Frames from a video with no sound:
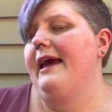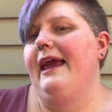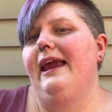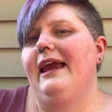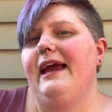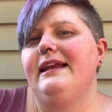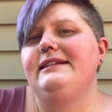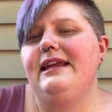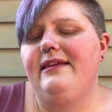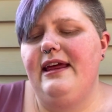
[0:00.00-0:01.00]
And
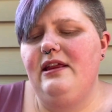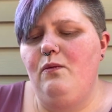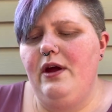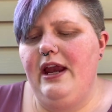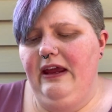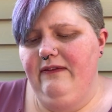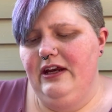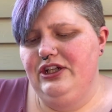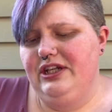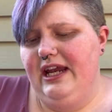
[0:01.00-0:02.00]
then the one I
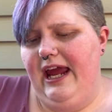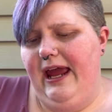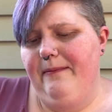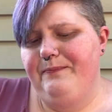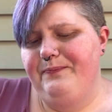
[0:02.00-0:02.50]
finished today,